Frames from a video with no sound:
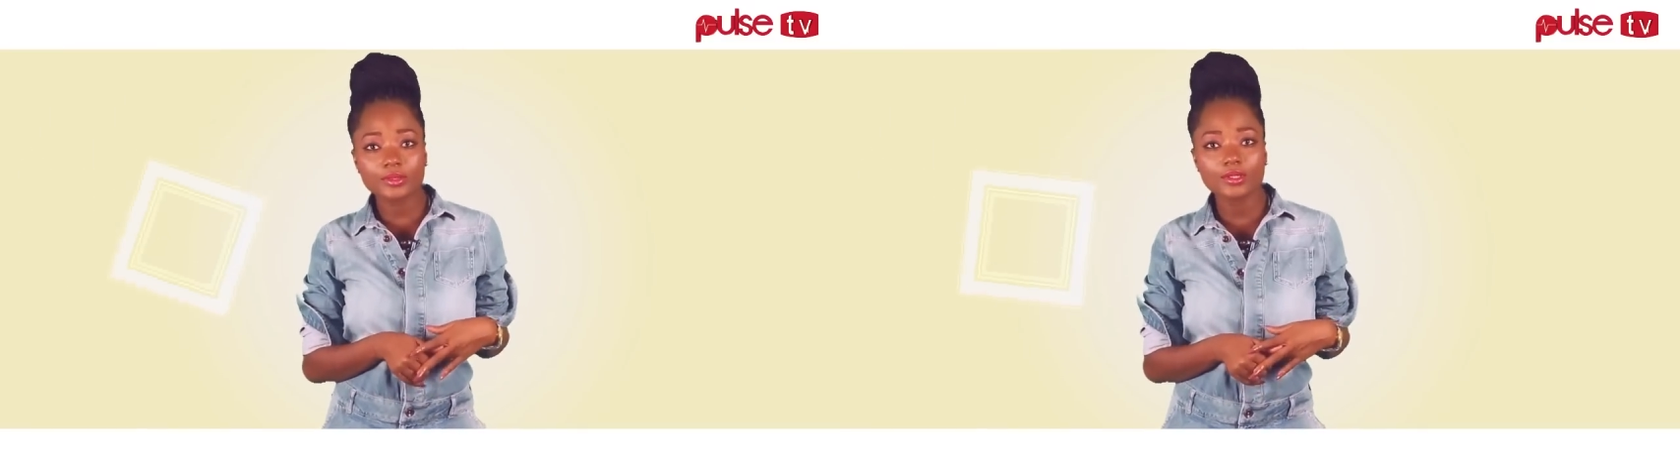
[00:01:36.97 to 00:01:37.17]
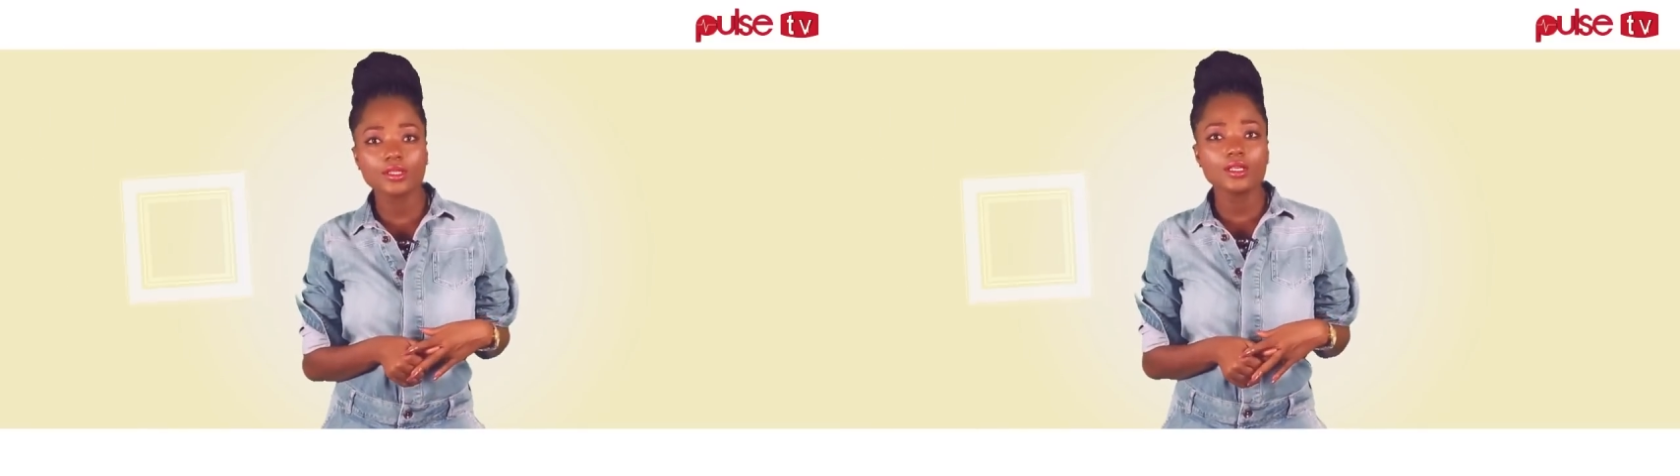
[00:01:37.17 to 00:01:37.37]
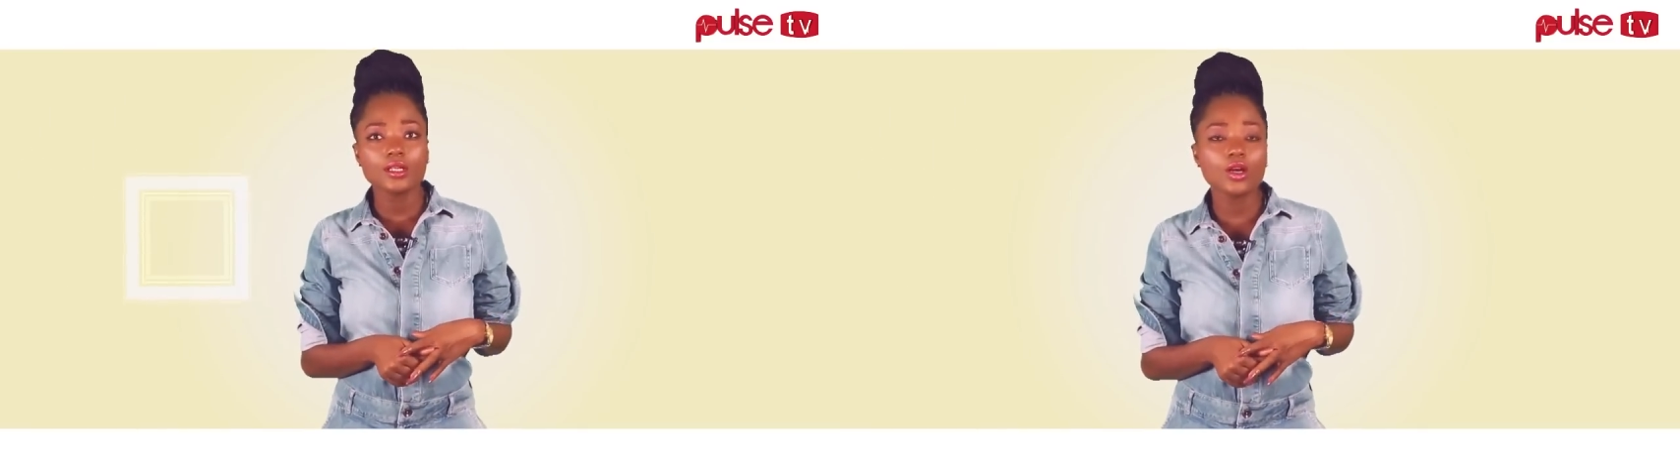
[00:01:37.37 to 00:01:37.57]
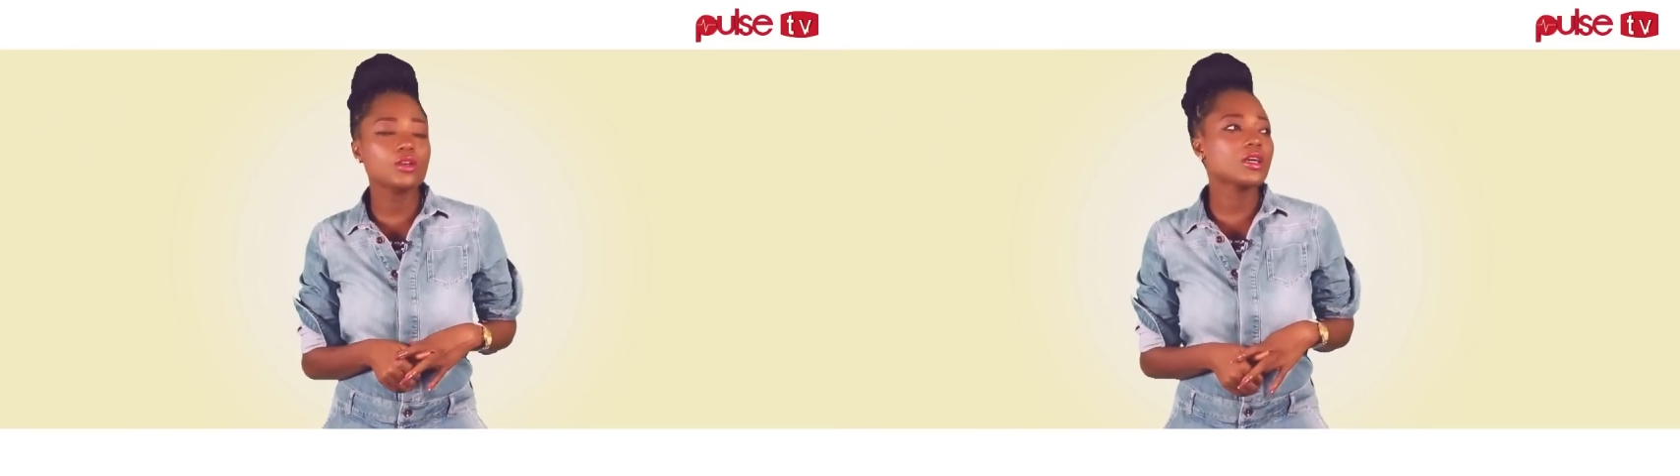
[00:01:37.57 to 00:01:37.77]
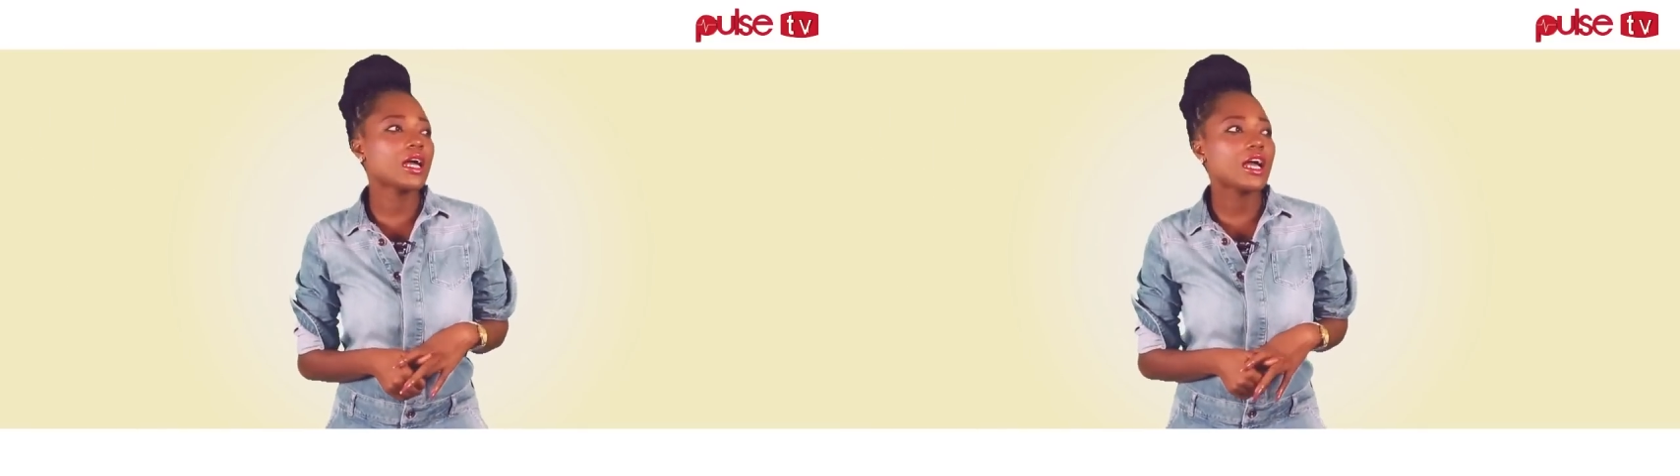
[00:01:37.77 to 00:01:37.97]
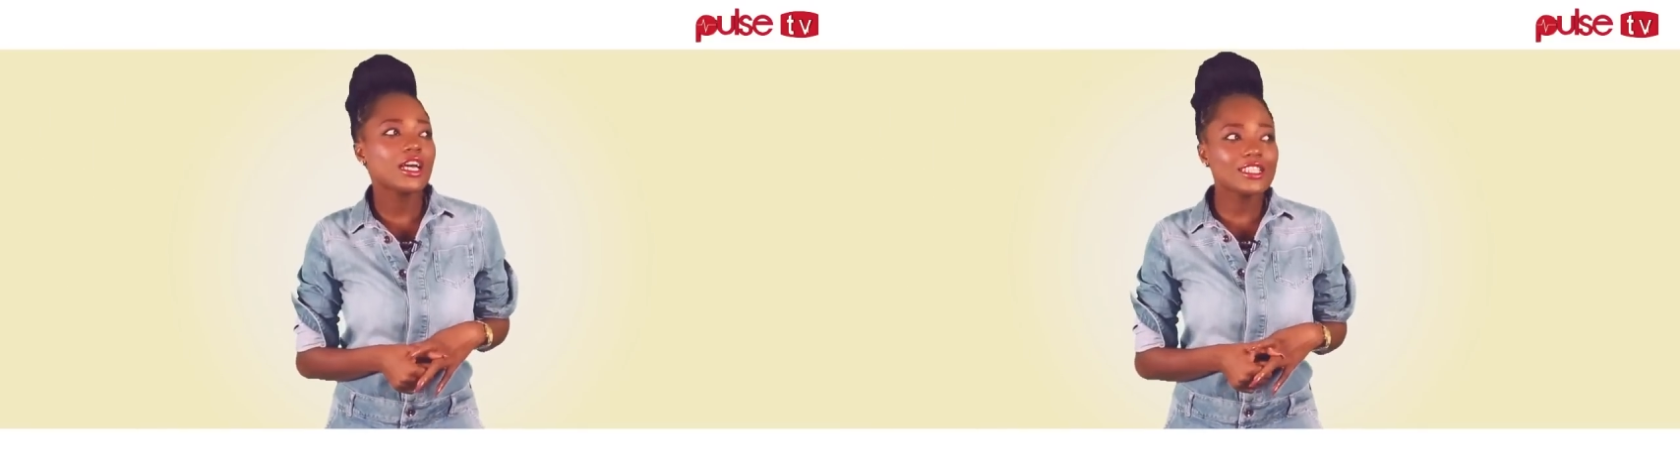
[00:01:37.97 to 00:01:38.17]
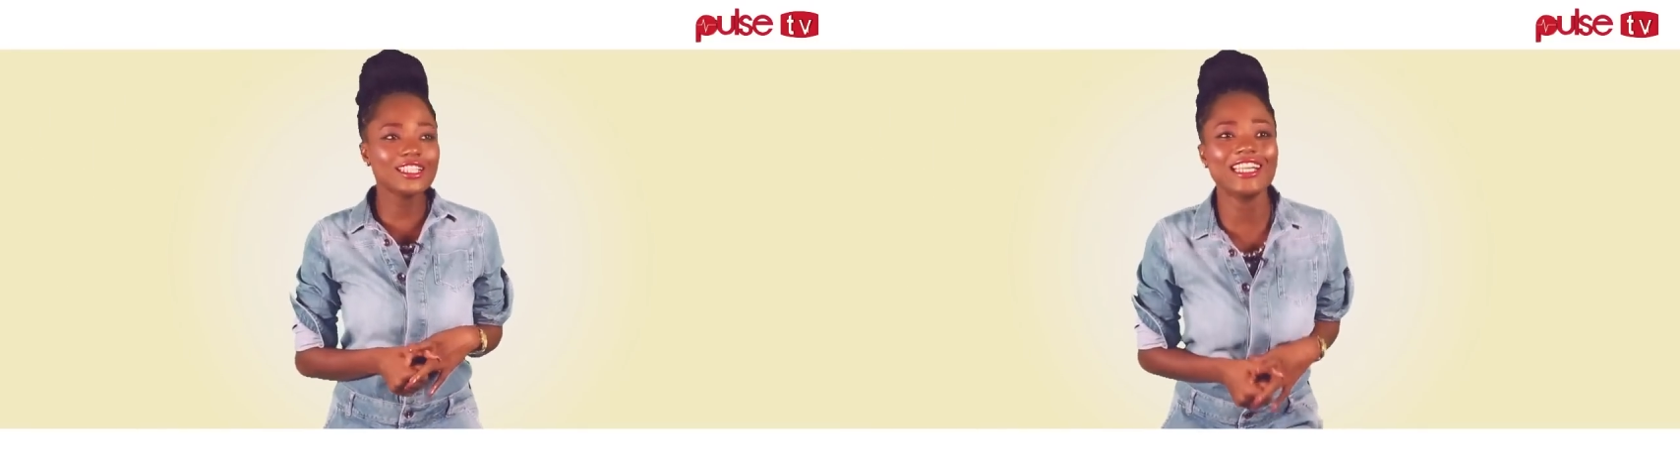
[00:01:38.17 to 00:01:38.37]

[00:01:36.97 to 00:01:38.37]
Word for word: Okay. Oh God.